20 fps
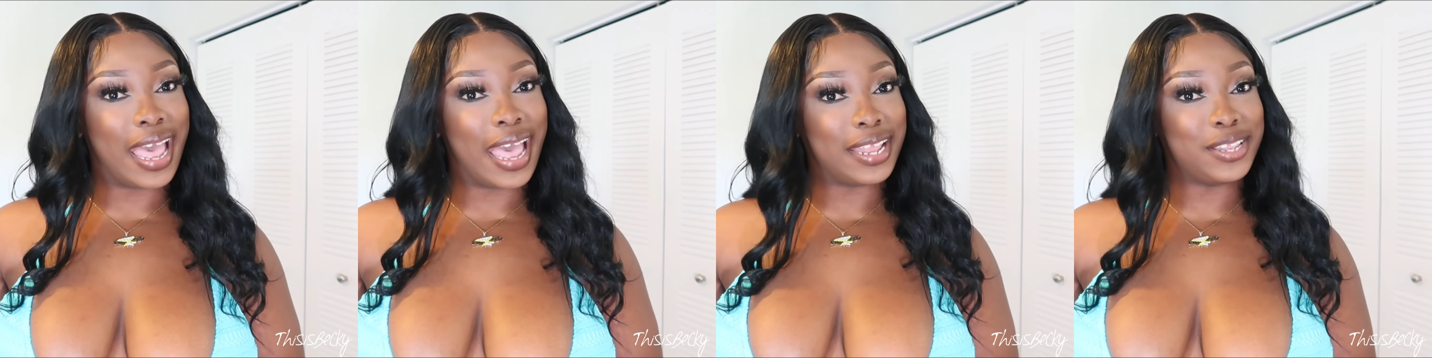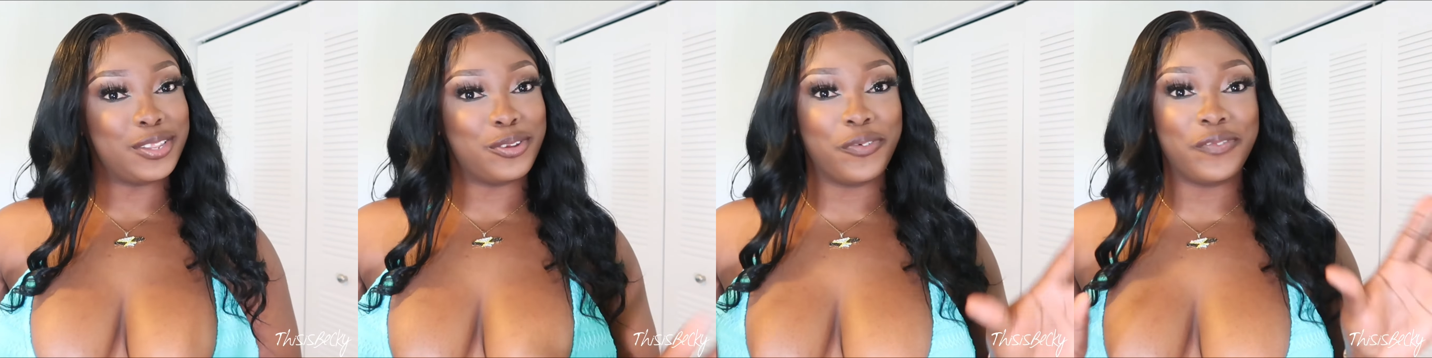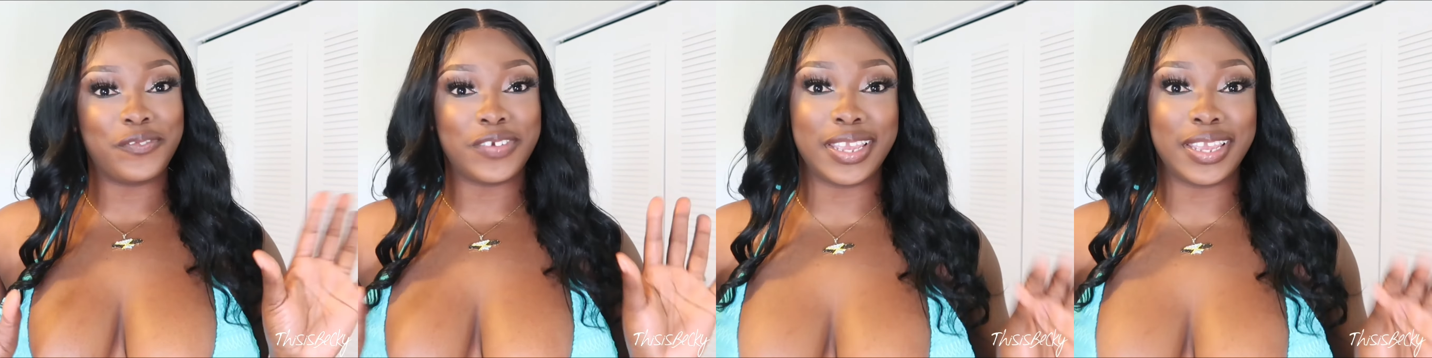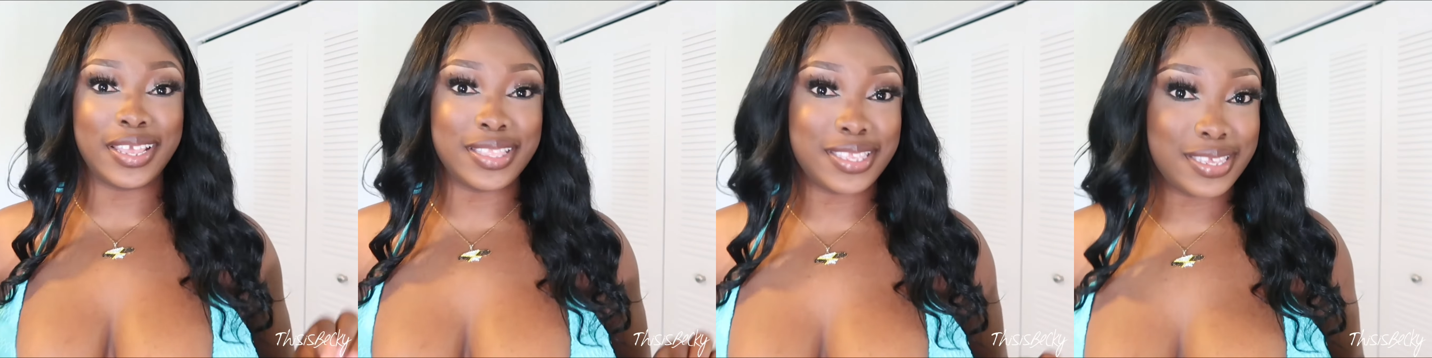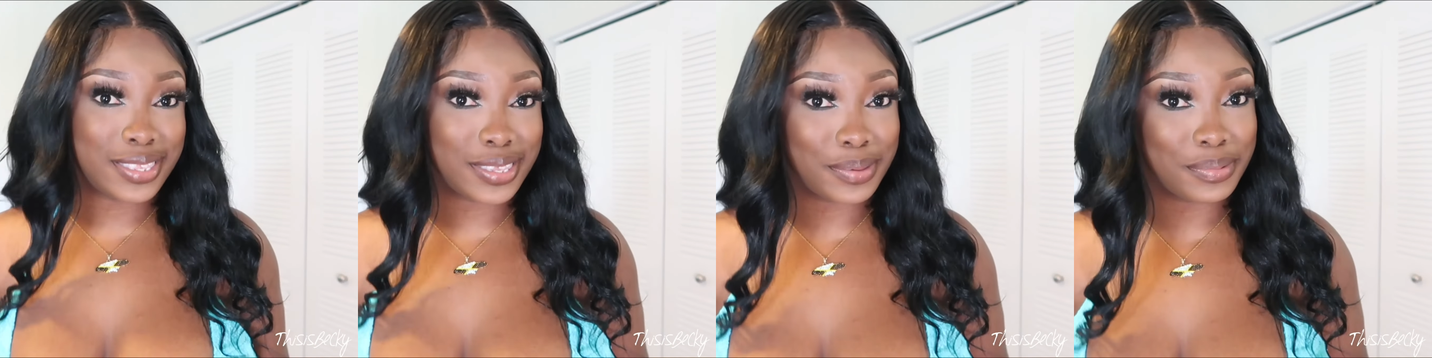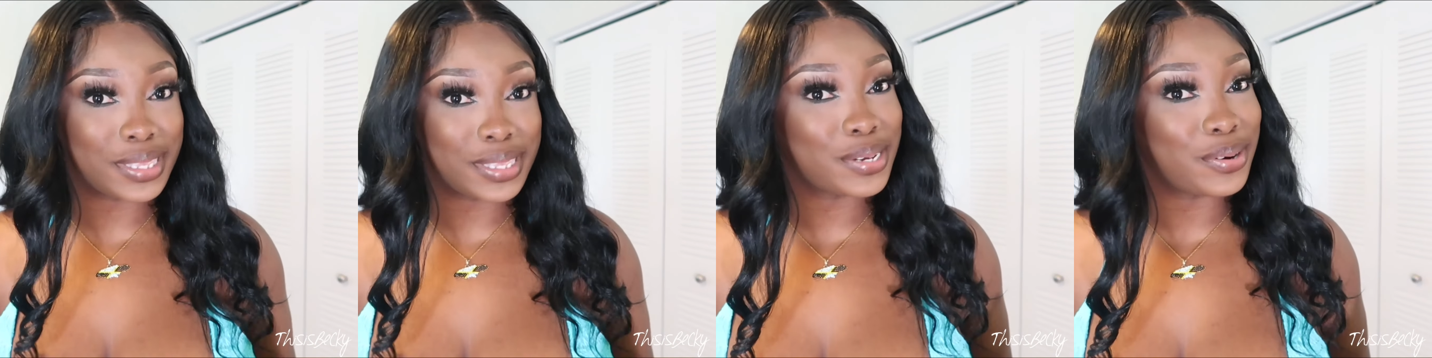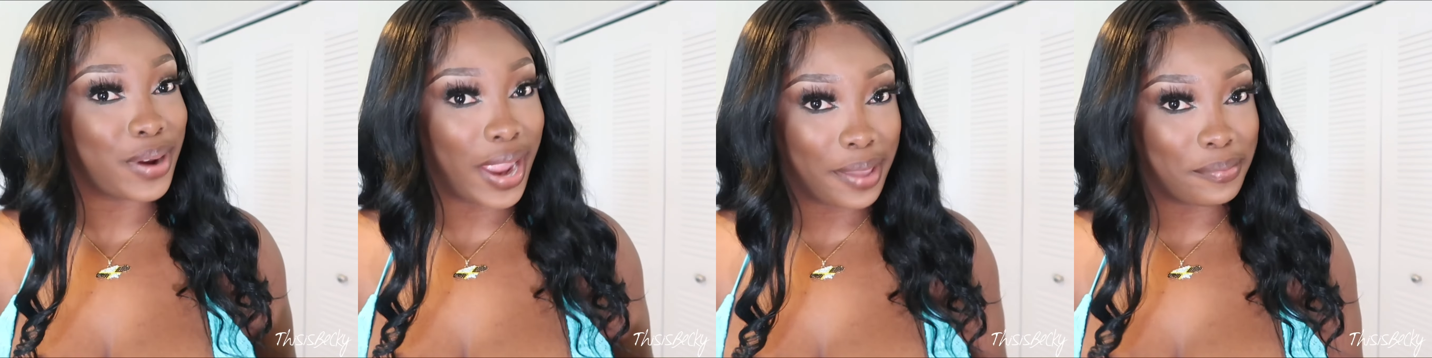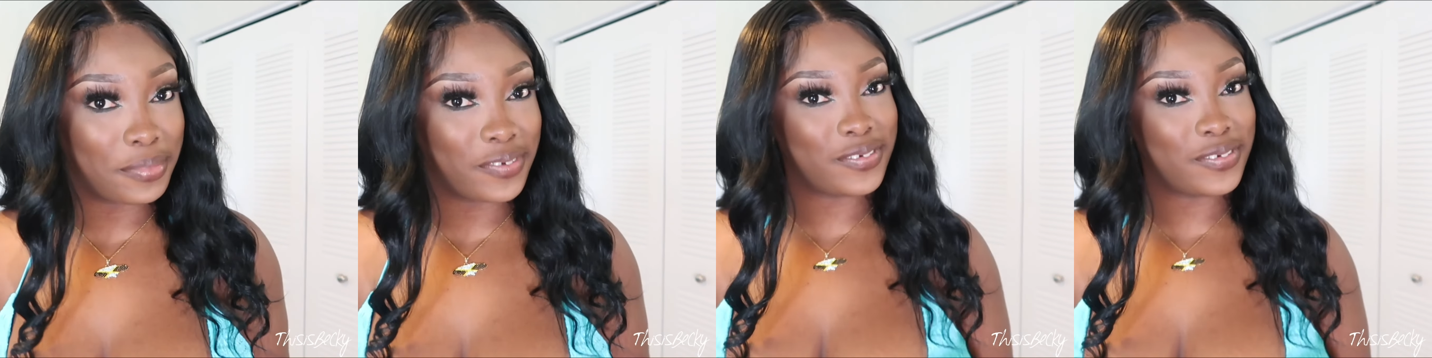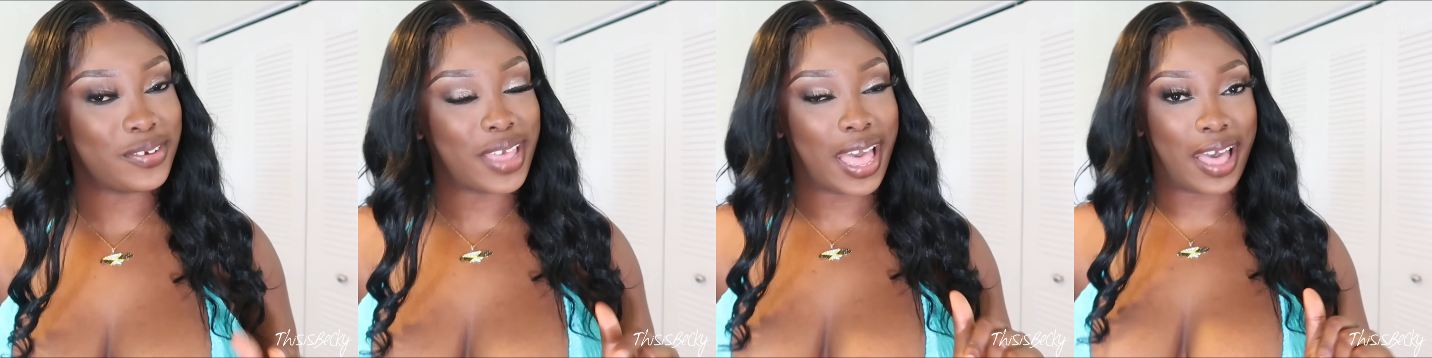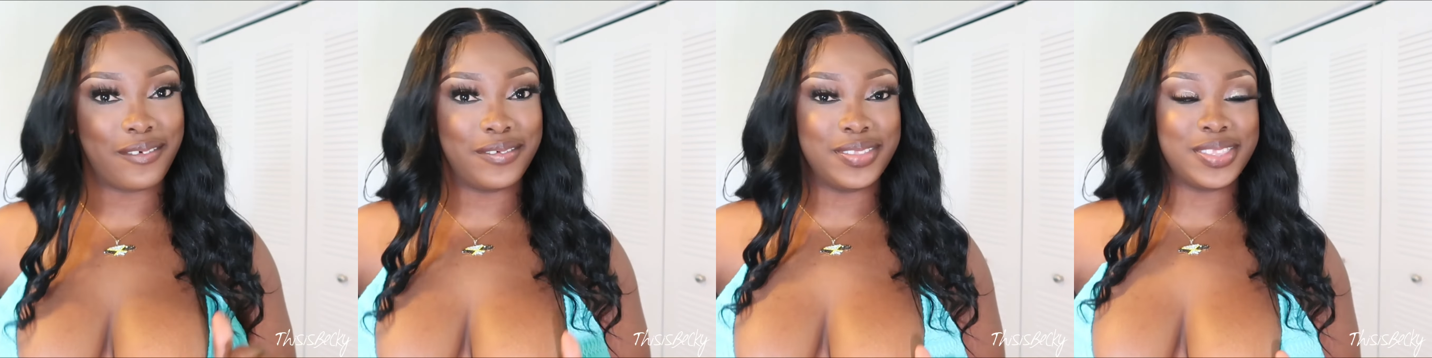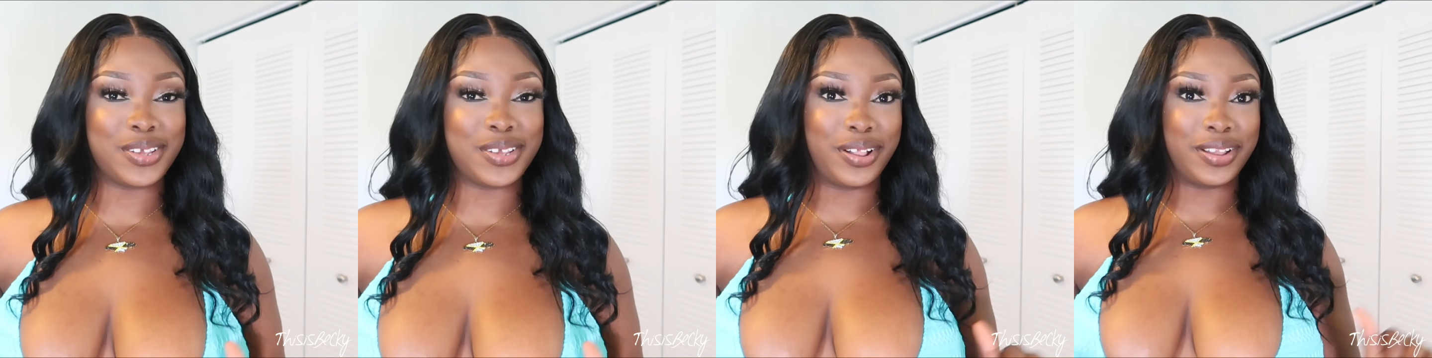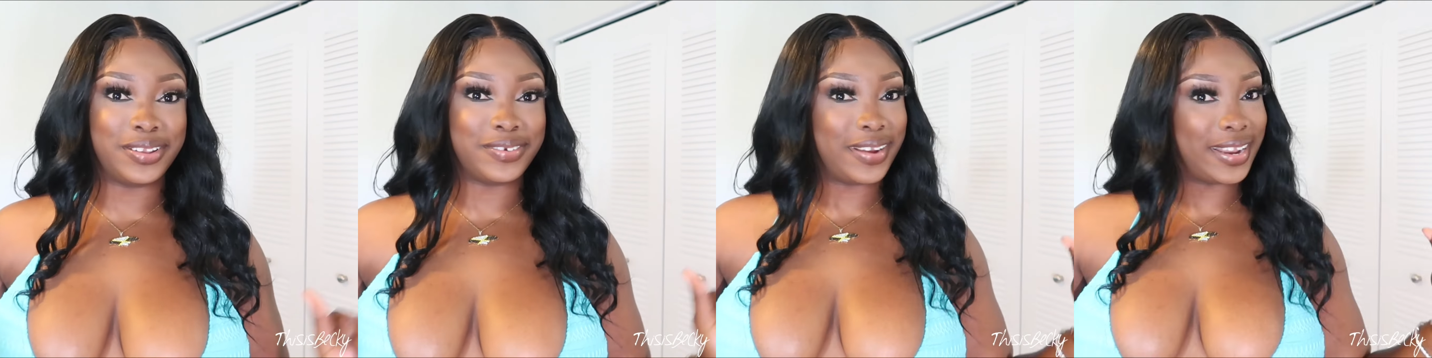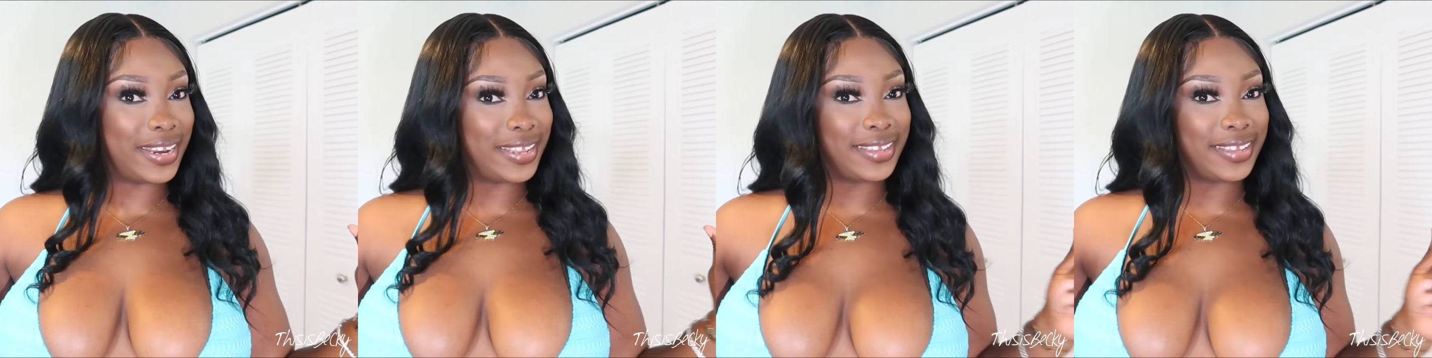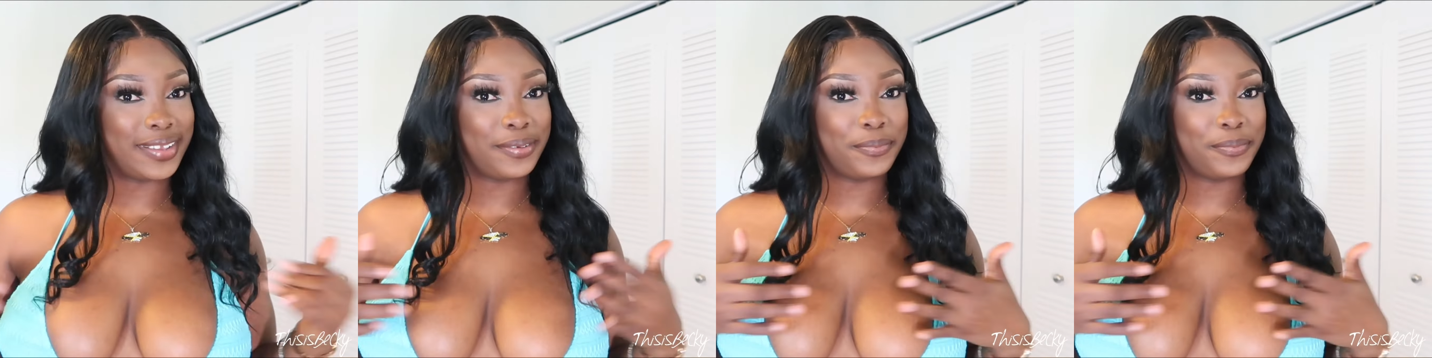and don't forget to subscribe if you haven't already.